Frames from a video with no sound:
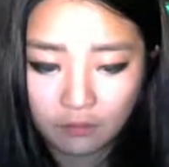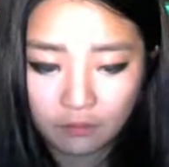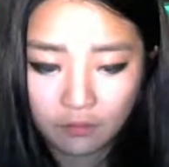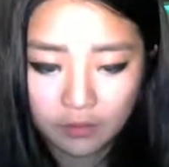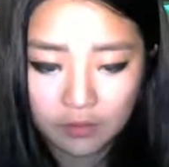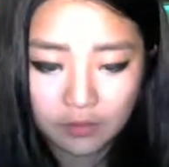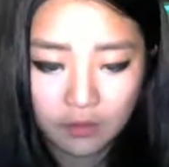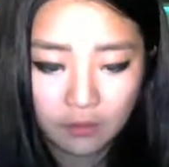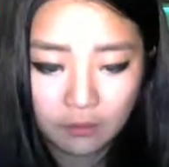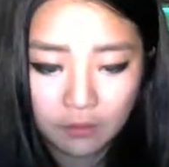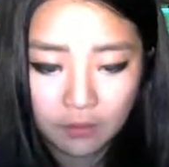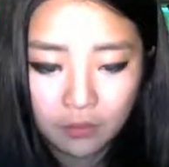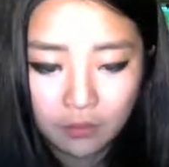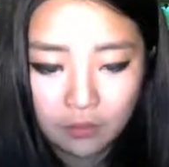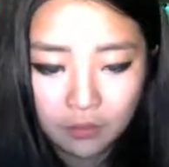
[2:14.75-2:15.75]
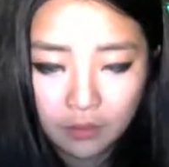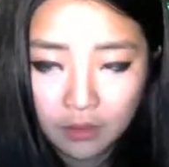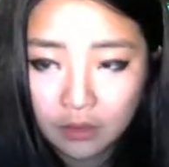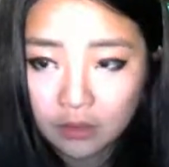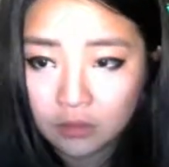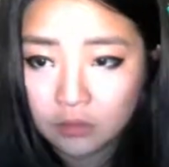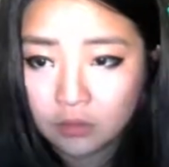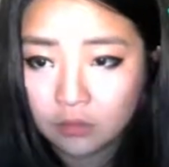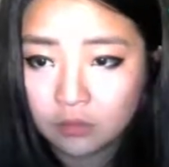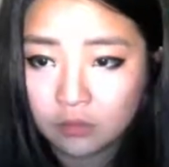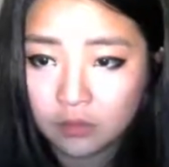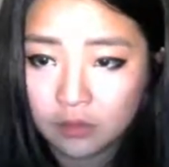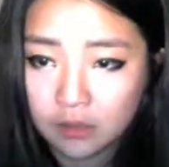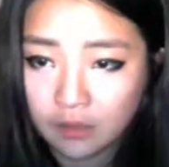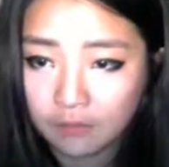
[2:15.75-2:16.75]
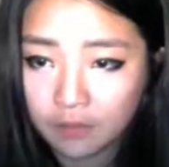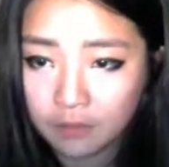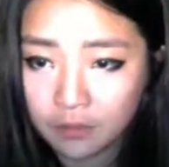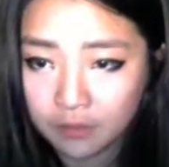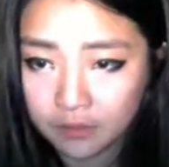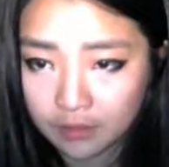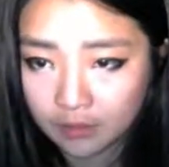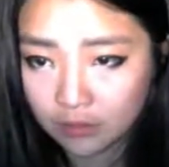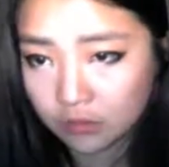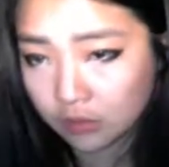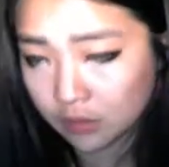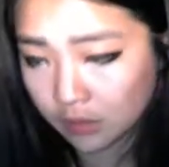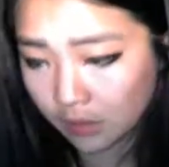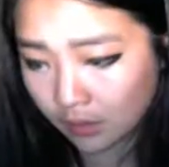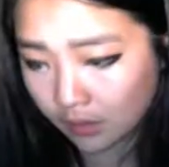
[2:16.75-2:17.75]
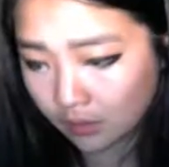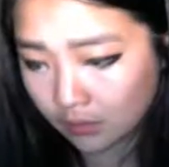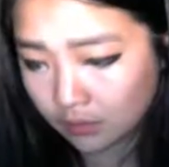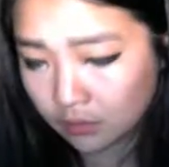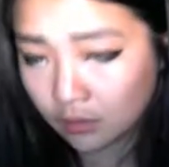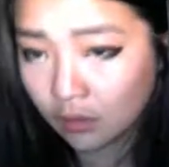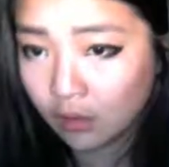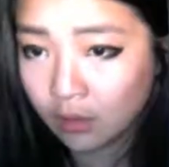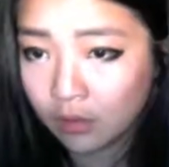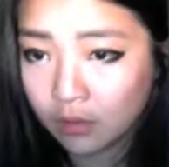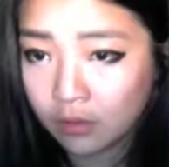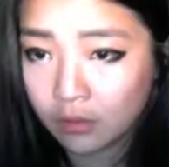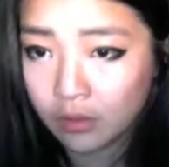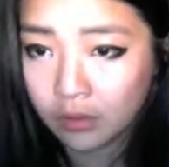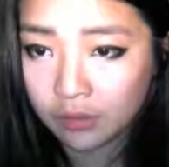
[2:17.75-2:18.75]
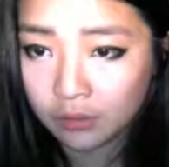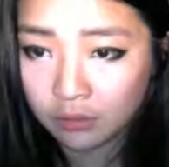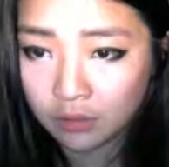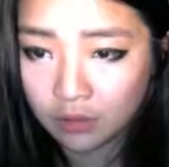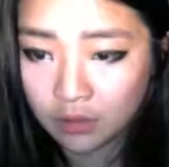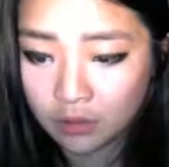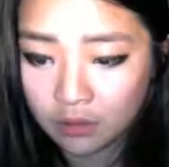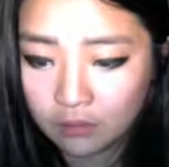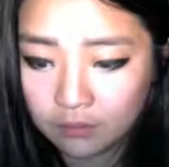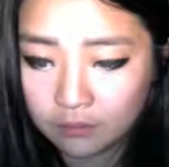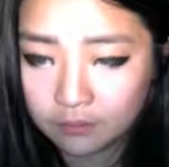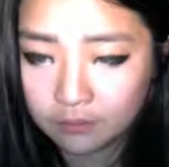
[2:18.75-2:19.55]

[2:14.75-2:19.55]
For example, I can do 7 percentage sign 3,